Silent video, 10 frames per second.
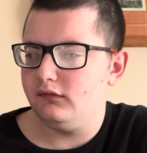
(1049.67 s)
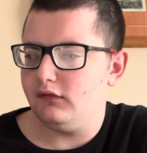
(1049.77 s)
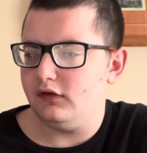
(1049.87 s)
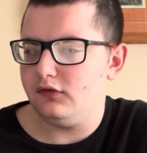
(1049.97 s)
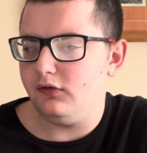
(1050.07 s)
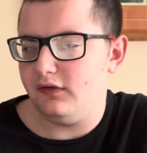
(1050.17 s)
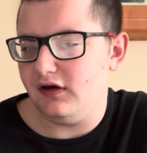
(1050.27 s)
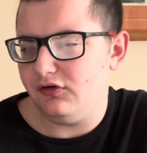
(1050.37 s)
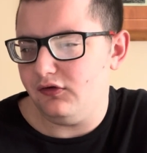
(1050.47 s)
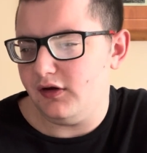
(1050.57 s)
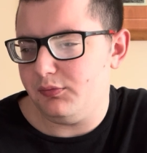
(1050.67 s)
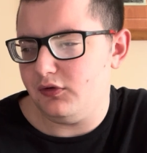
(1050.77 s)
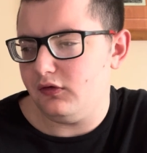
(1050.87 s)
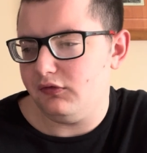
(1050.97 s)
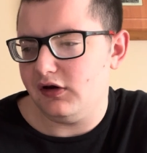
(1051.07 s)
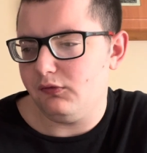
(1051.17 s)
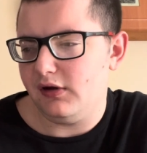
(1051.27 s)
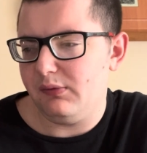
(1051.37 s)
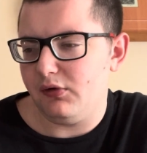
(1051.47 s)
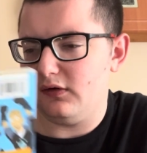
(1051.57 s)
It's cool they include an episode of Reading
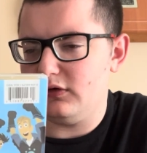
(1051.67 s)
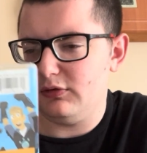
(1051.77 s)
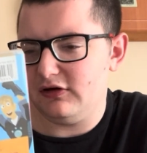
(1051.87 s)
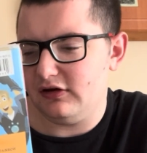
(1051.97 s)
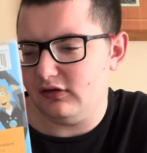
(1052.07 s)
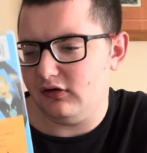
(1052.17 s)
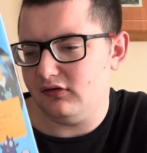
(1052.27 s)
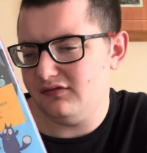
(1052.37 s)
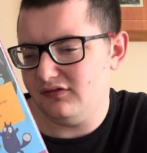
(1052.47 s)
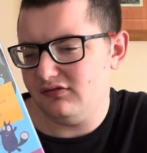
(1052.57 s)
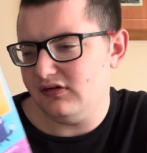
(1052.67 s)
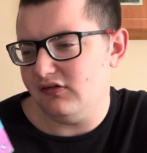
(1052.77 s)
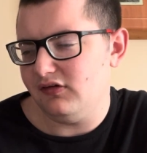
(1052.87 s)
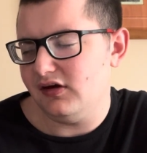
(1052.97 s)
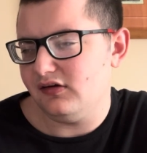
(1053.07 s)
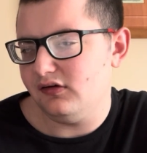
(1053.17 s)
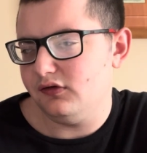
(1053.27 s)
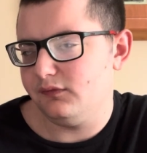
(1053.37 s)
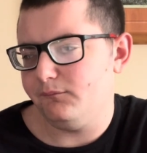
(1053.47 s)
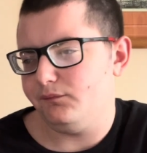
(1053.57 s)
Rainbow on this particular DVD
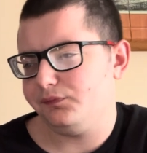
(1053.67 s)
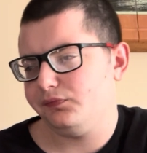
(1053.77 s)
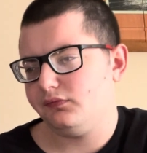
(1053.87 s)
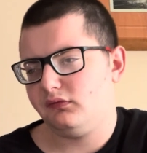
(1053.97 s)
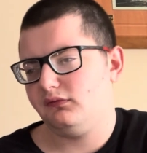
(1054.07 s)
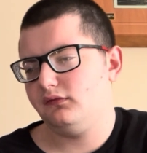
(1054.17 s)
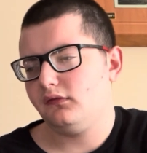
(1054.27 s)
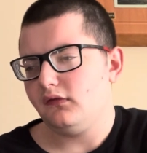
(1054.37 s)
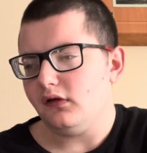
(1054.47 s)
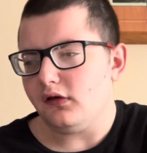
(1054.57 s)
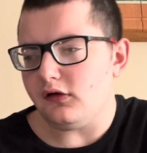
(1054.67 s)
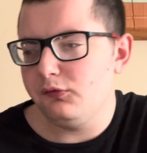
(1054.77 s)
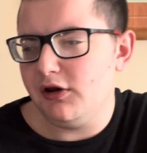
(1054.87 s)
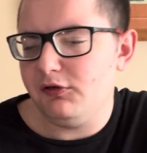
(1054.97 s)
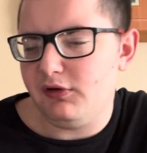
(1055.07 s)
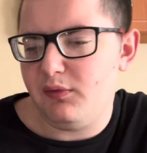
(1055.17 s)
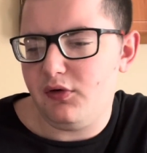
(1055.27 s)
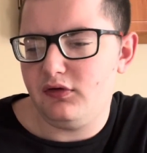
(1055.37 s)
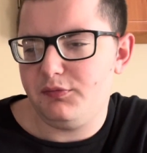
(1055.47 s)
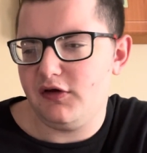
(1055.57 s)
because Reading Rainbow
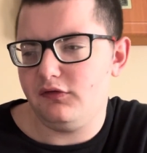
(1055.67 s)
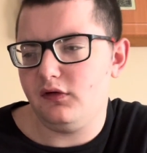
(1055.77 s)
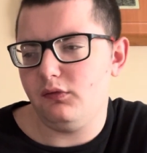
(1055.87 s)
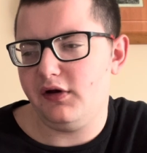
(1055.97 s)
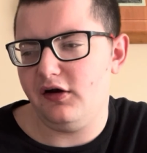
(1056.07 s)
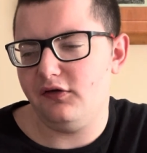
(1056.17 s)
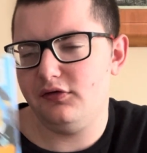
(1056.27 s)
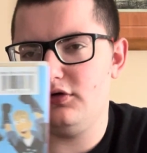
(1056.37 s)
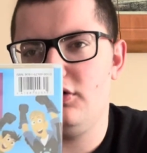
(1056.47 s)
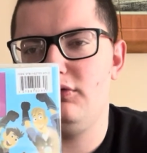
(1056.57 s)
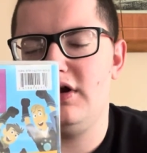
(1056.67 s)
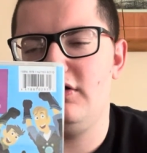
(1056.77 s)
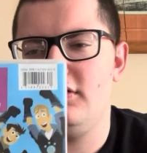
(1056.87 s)
is a bit of a rare show now, I